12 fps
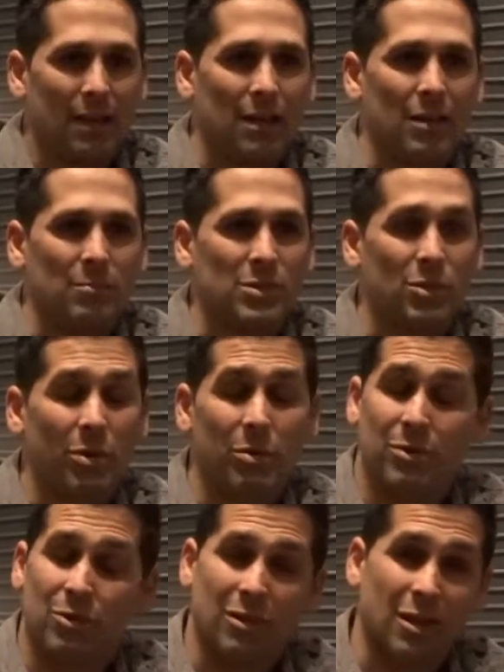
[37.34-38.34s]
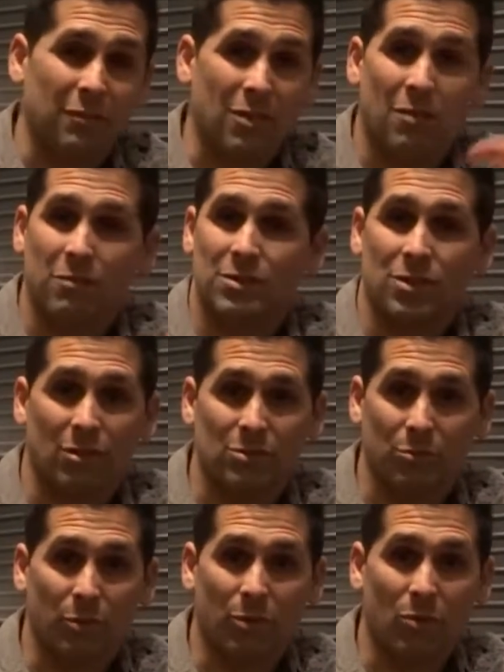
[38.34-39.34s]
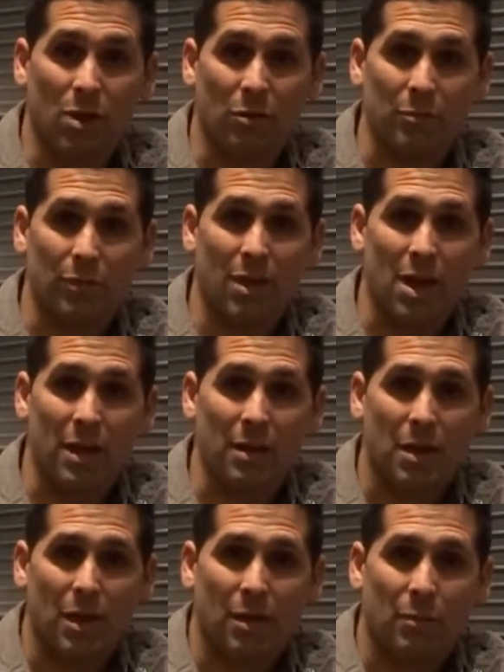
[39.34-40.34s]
Um, so we would do a lot of cover songs when we would go out and play.